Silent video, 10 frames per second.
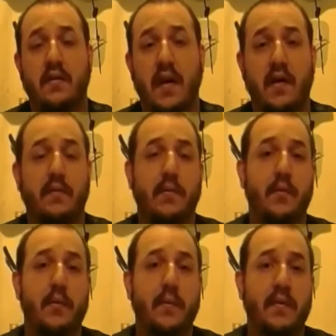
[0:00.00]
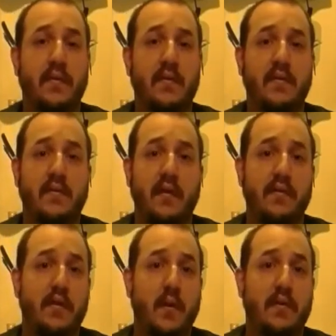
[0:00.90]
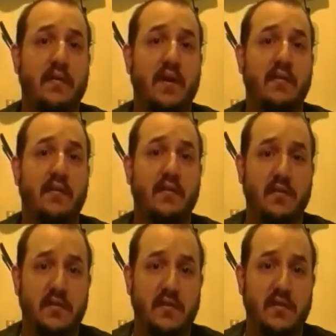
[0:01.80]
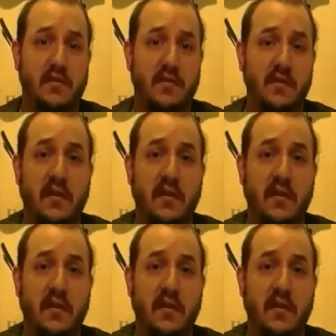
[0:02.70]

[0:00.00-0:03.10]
Now, the purpose of the U.S. Constitution